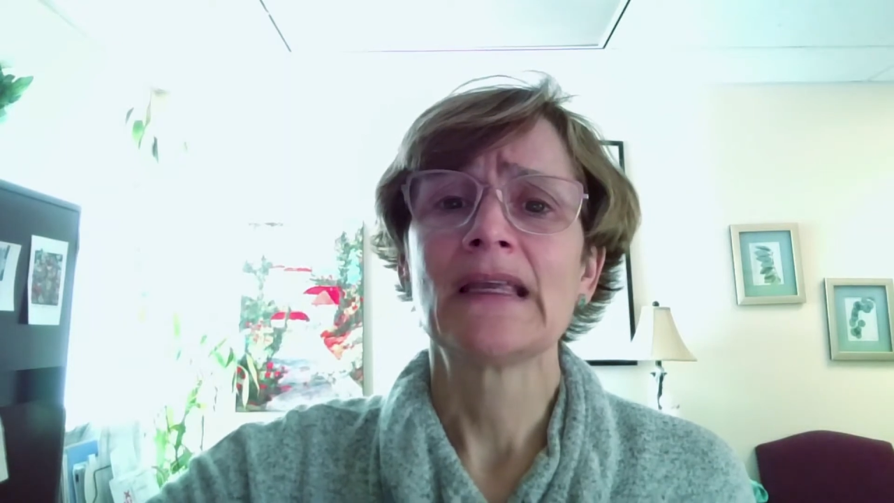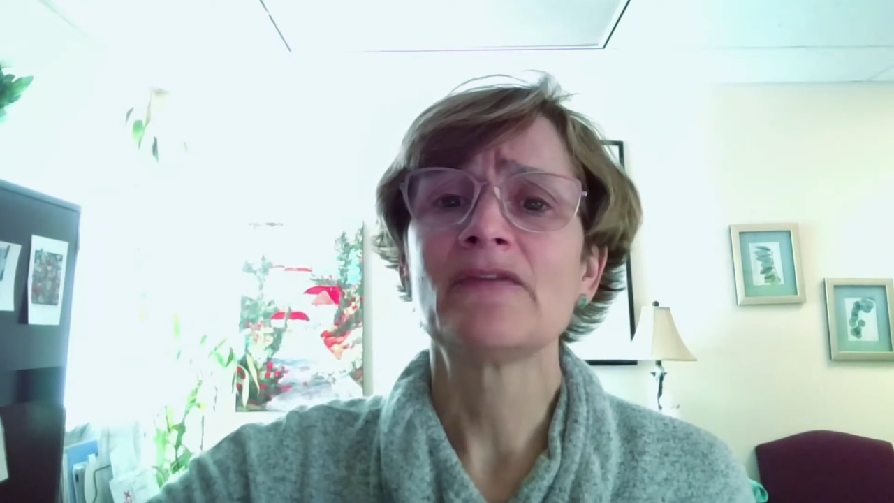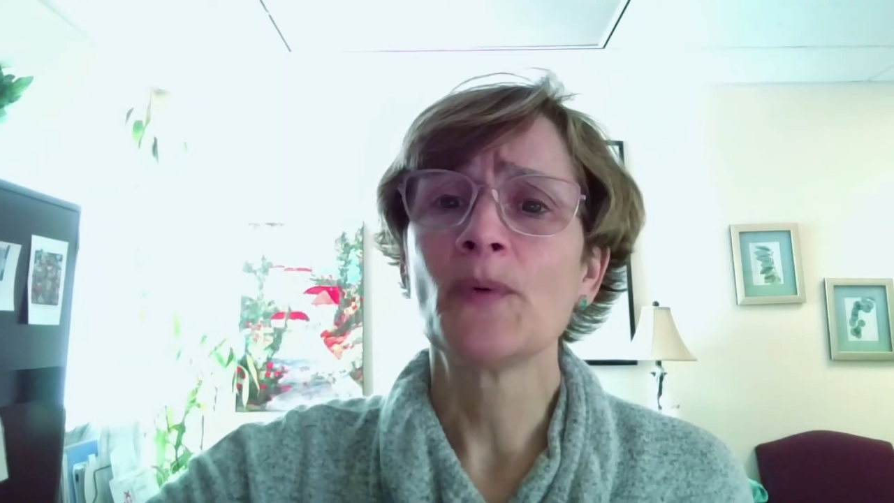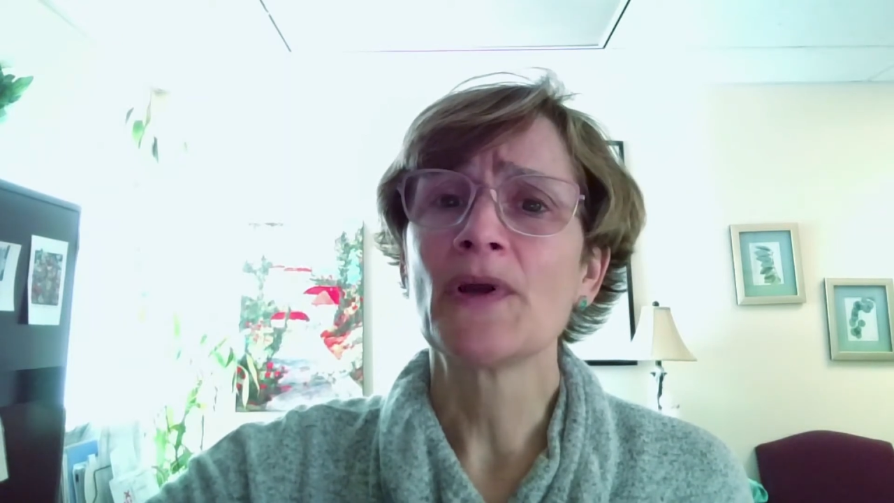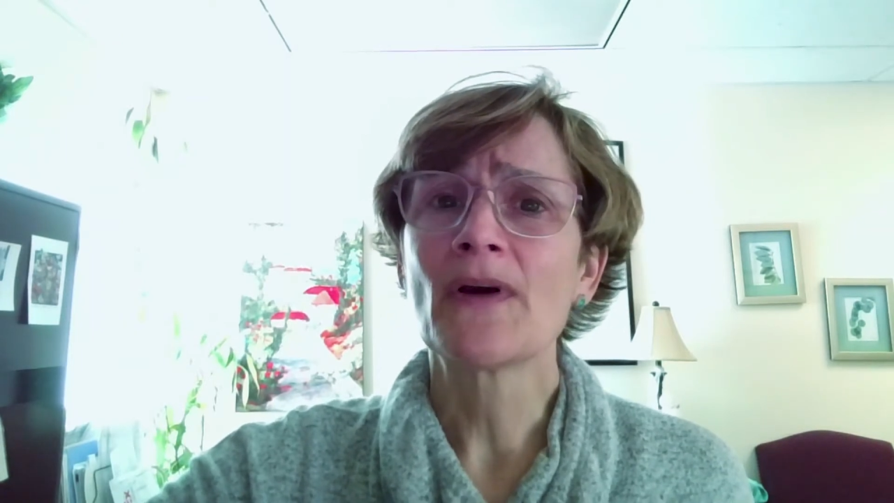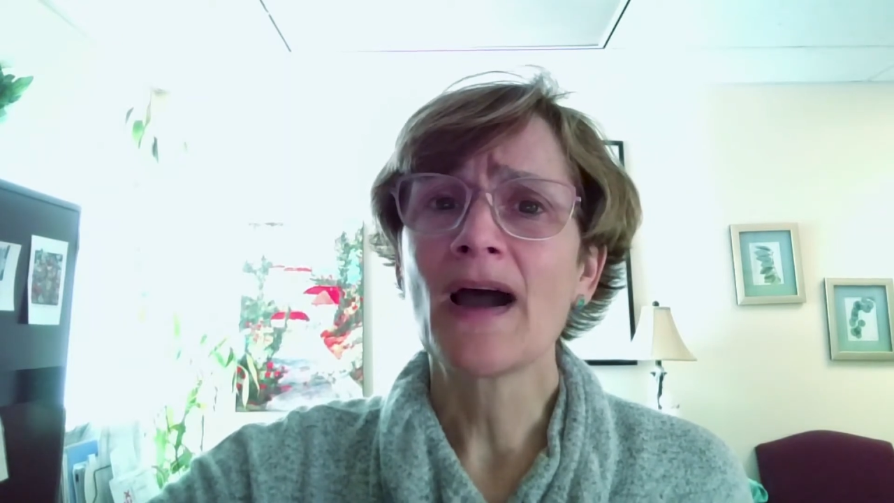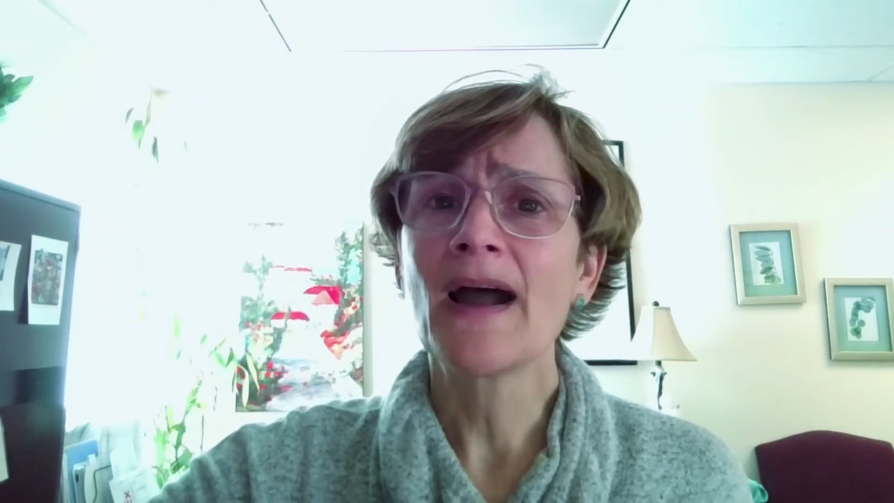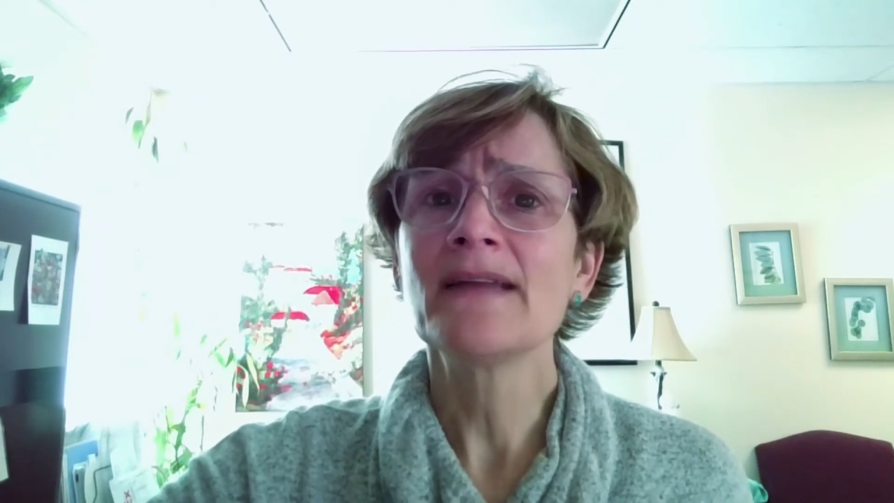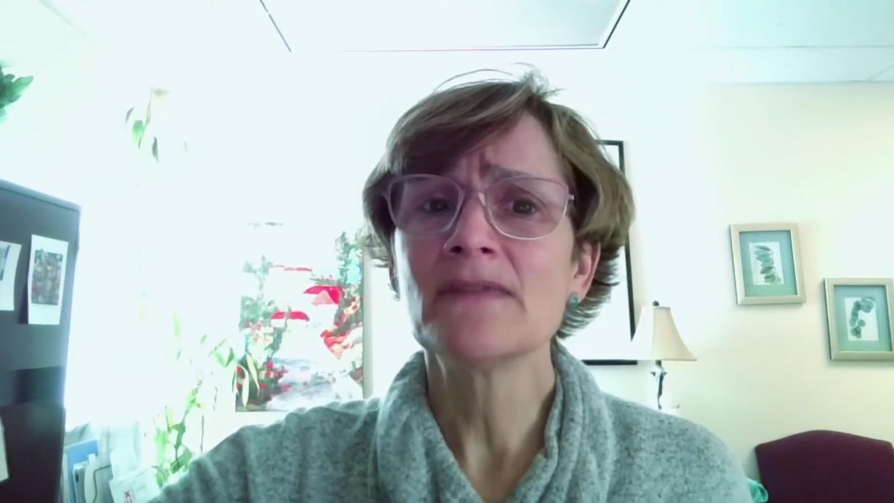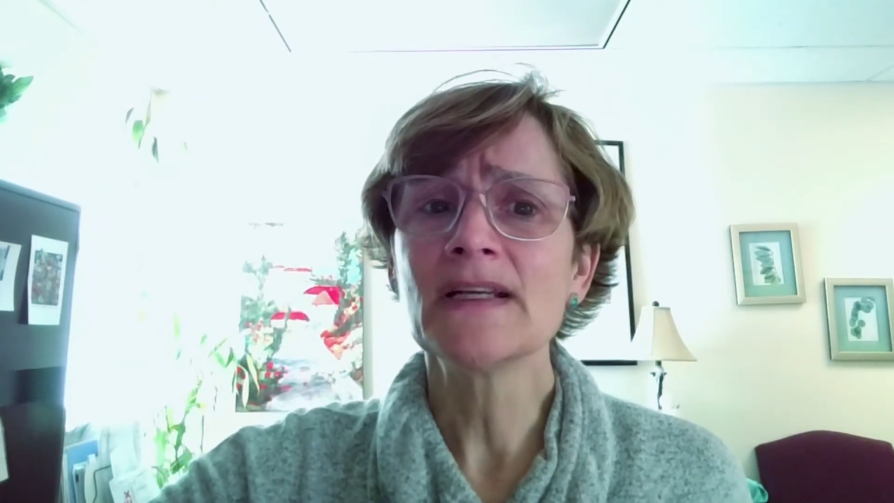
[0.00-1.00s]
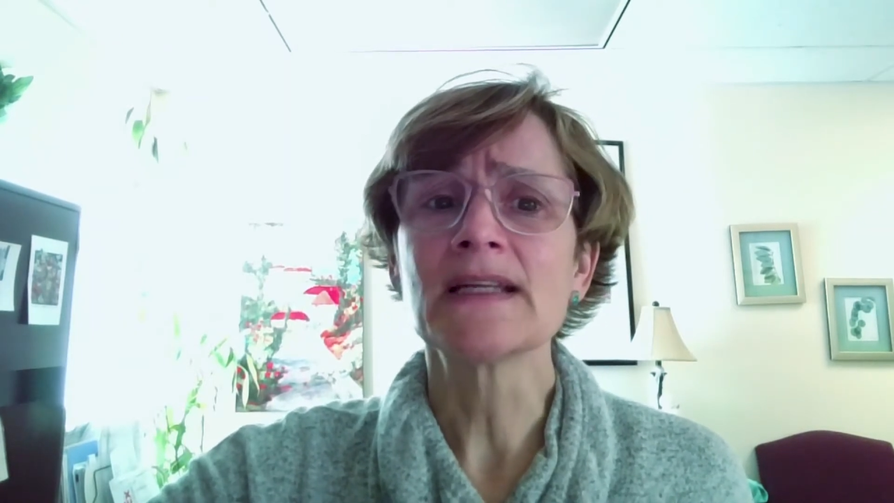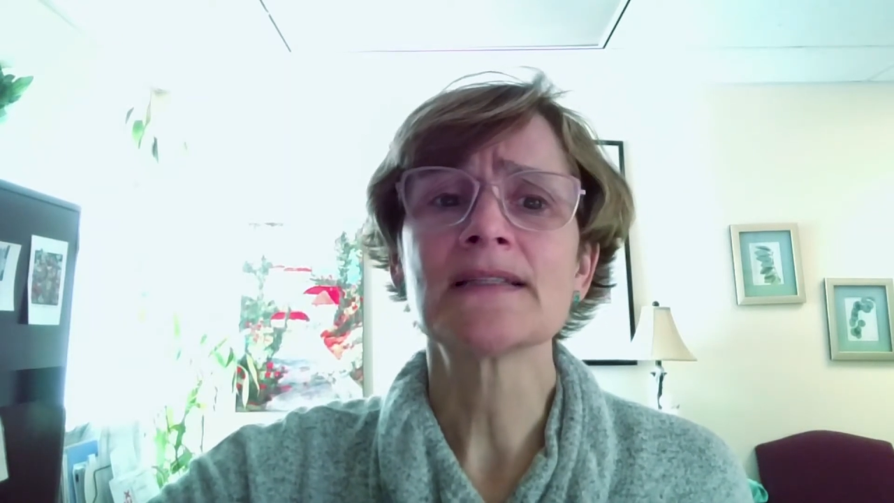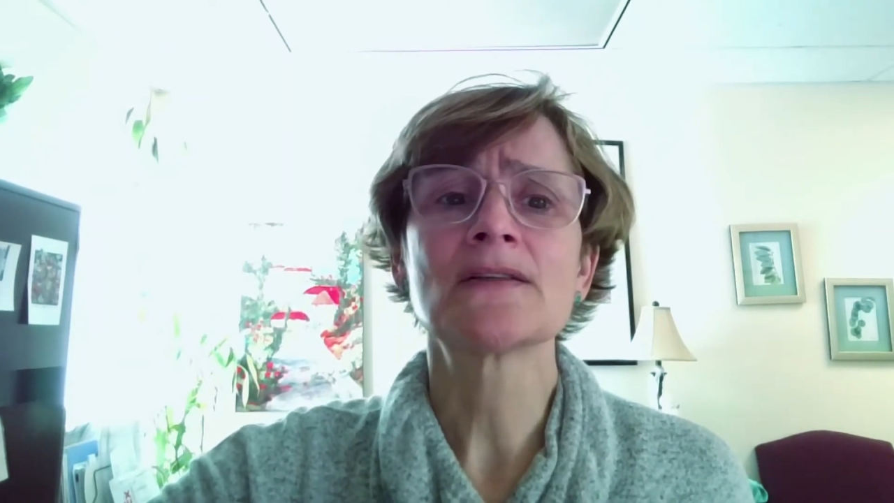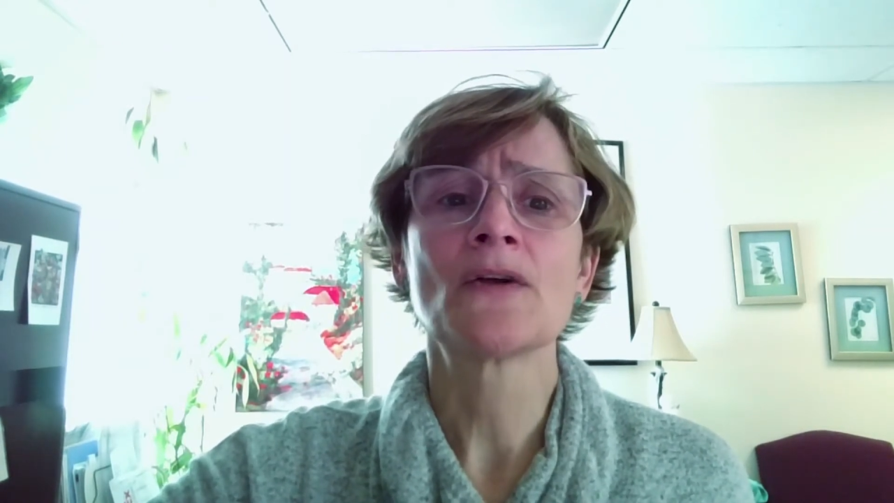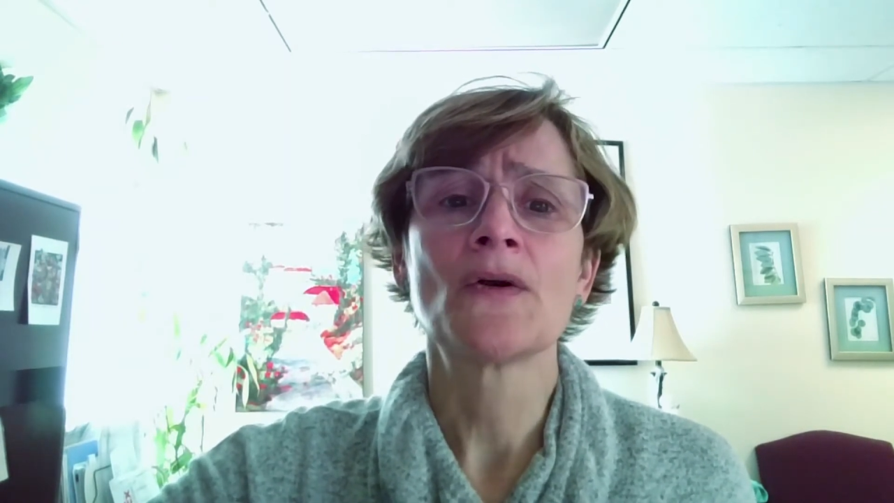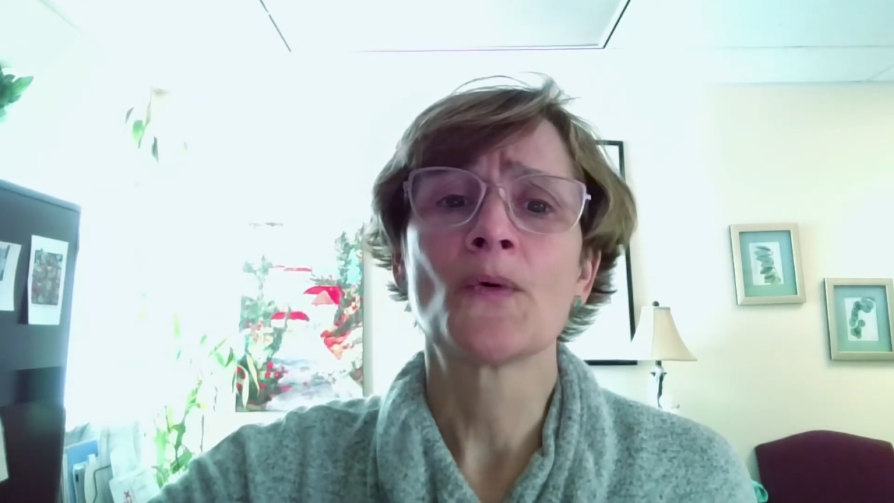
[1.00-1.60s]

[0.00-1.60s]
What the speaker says: If we are high risk